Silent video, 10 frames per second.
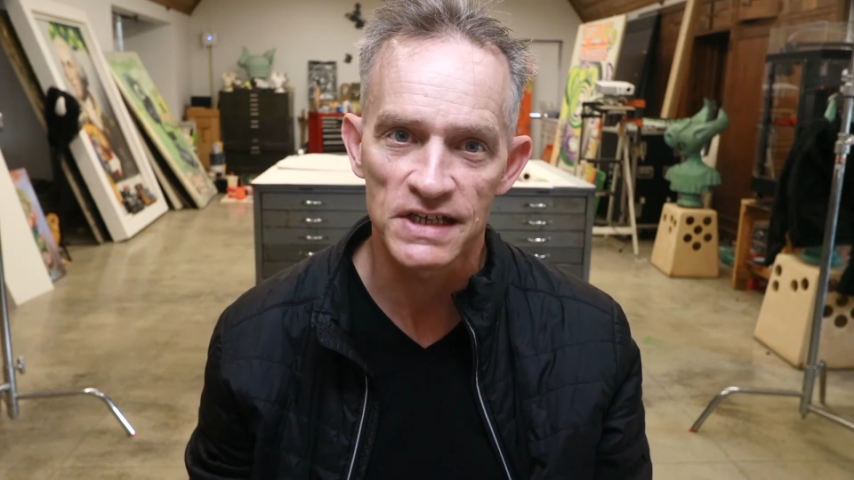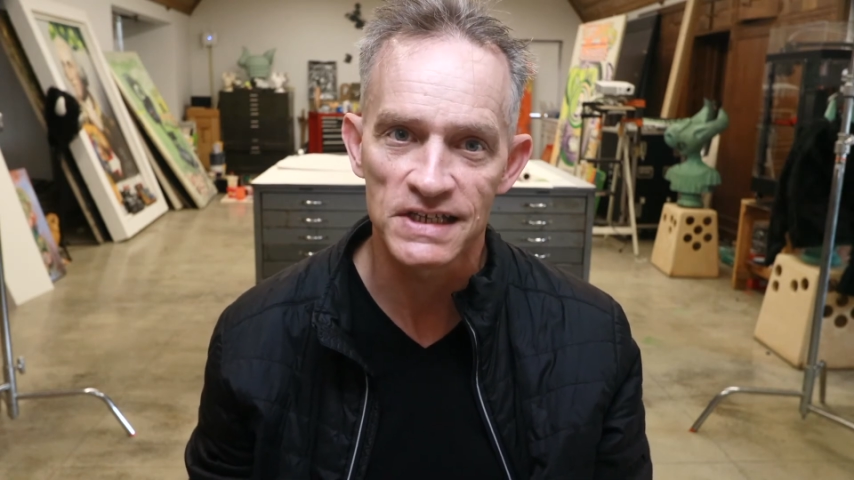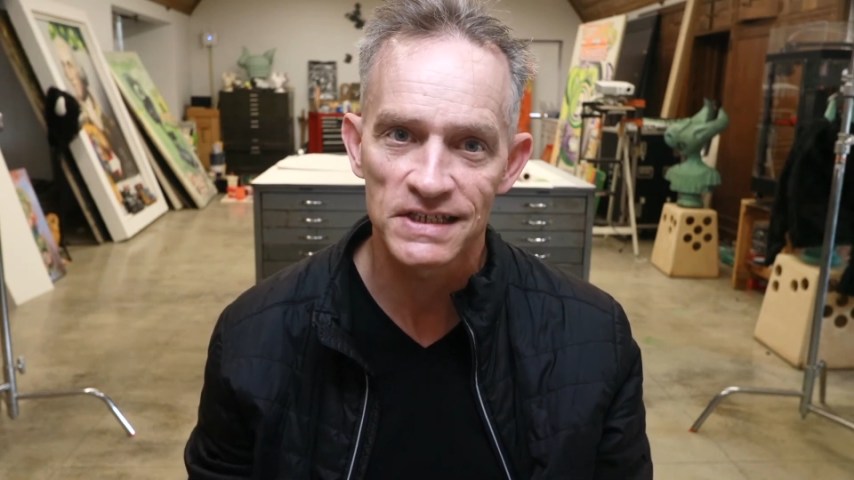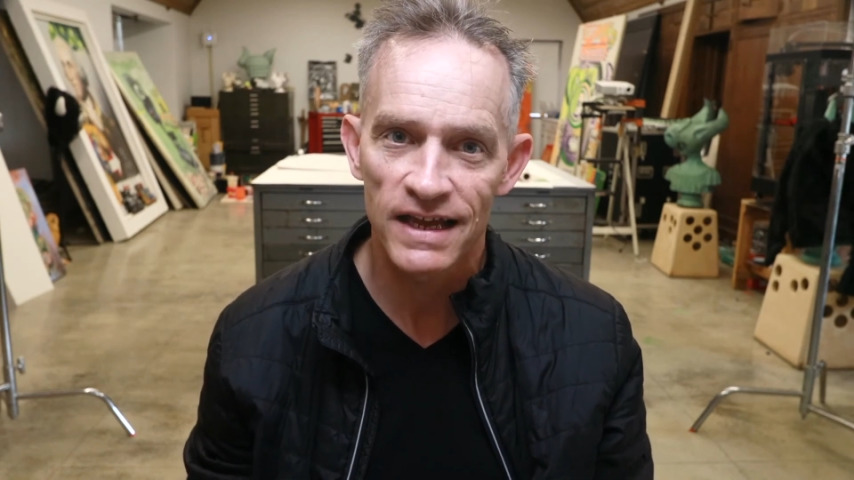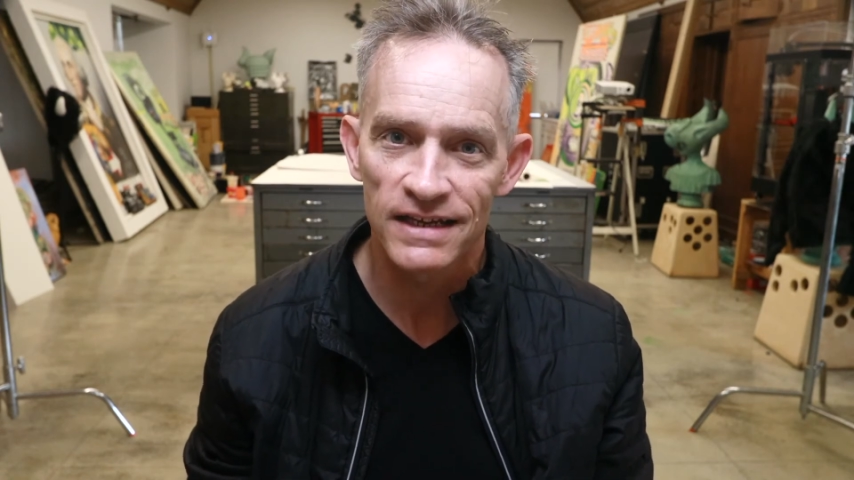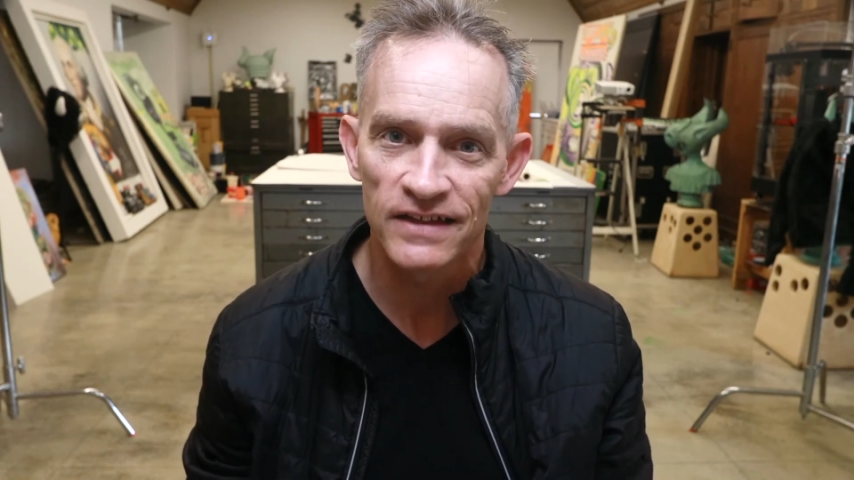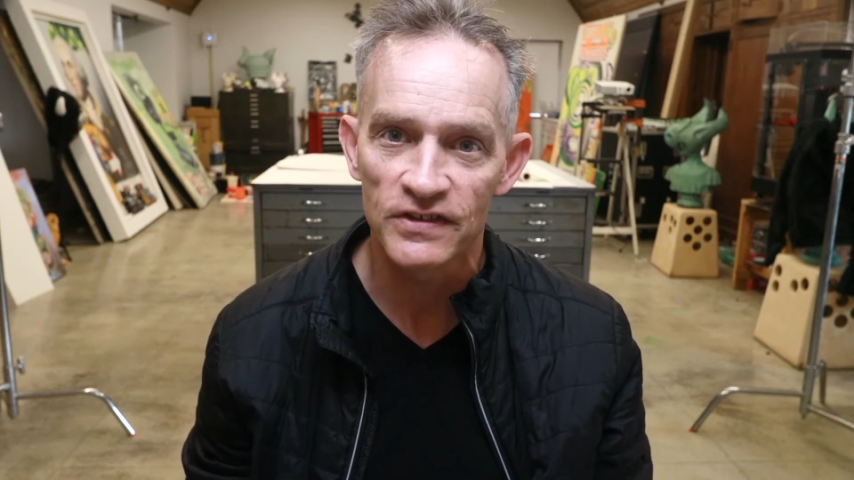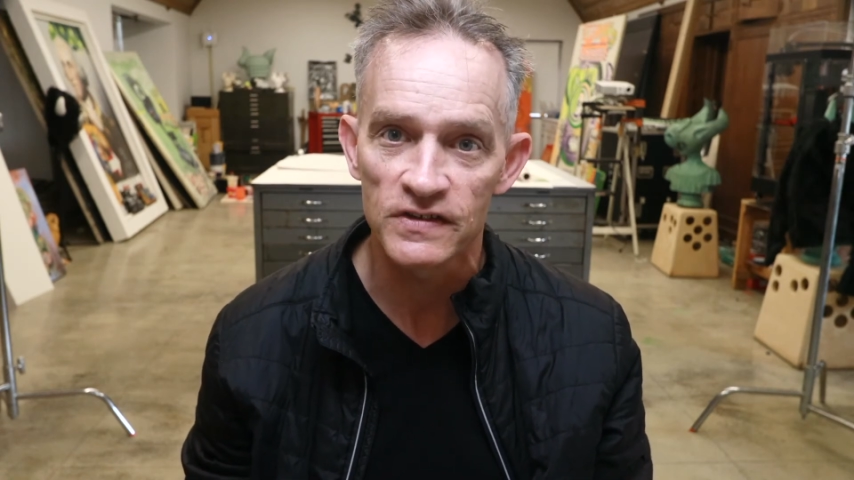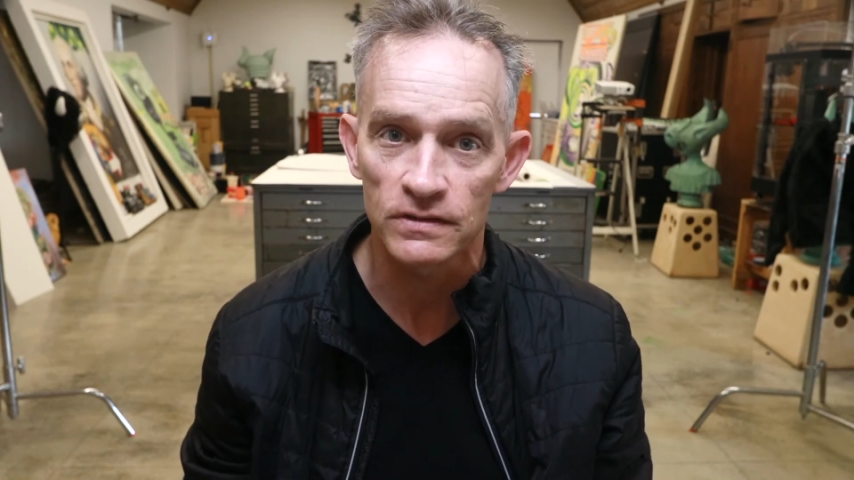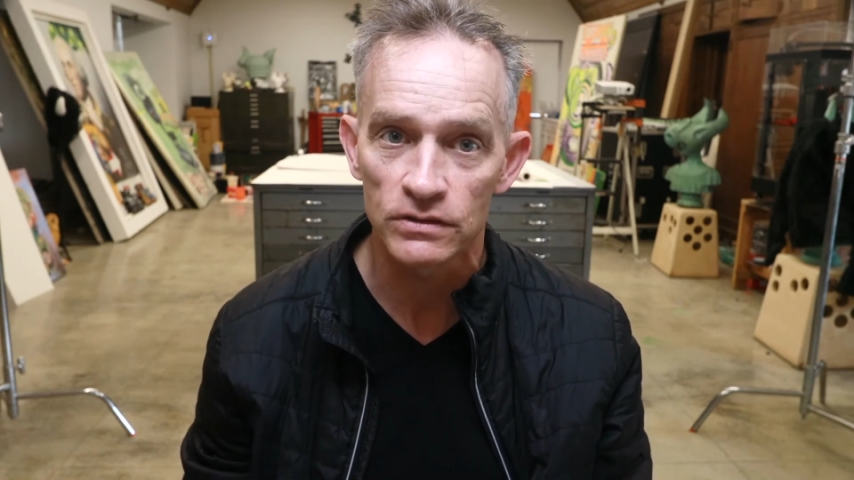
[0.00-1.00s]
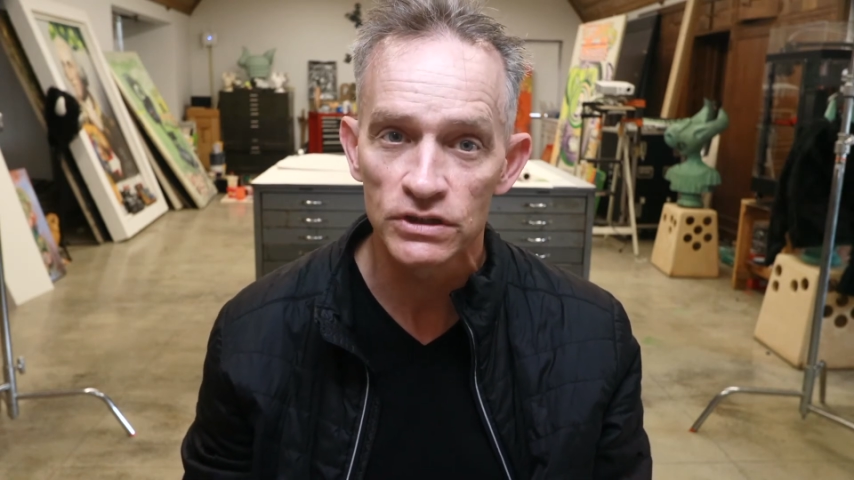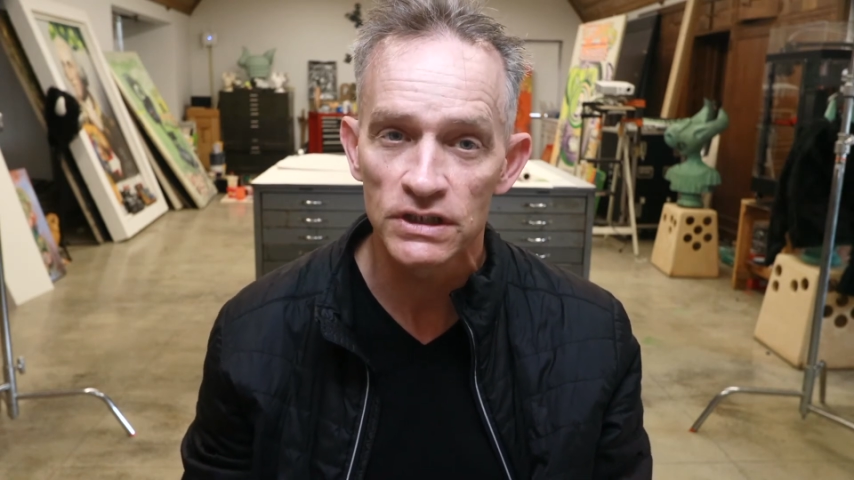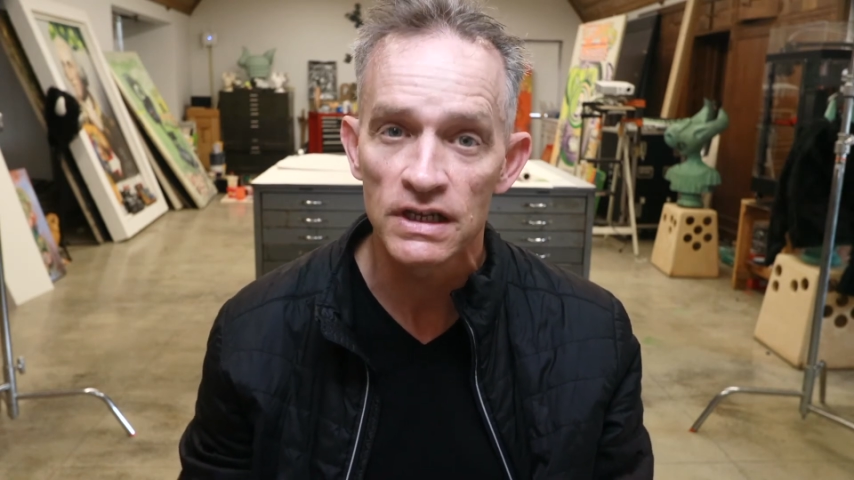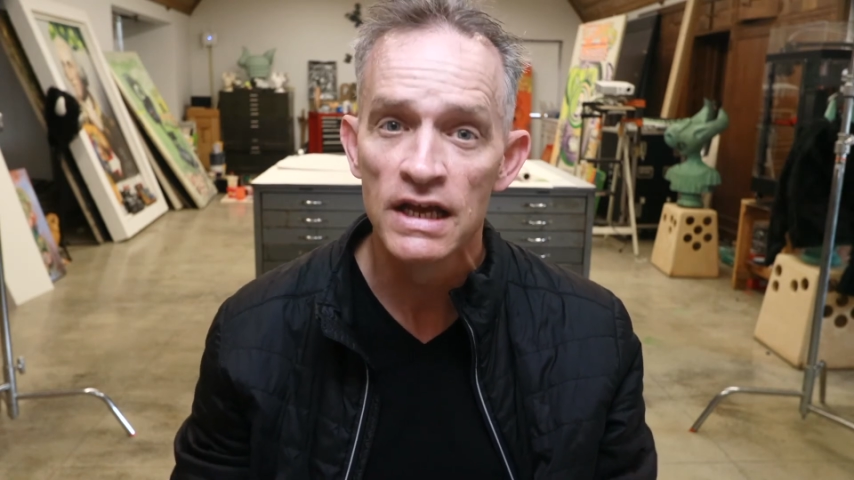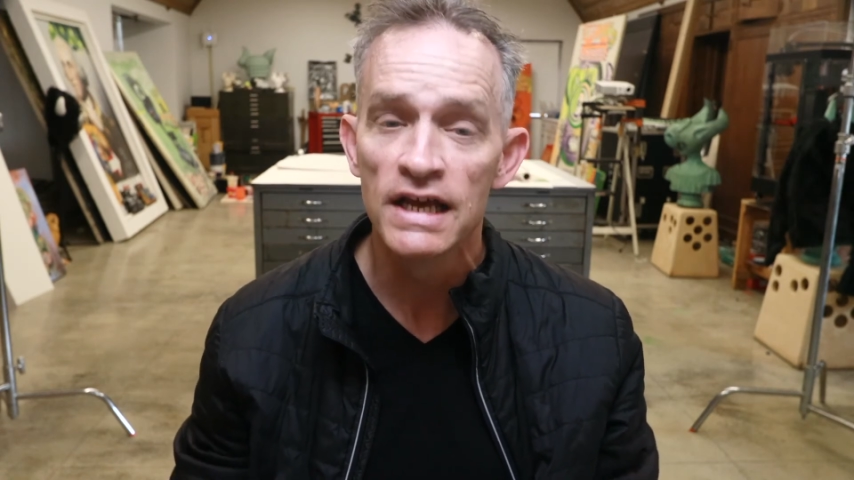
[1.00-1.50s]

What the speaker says: I stated that the solution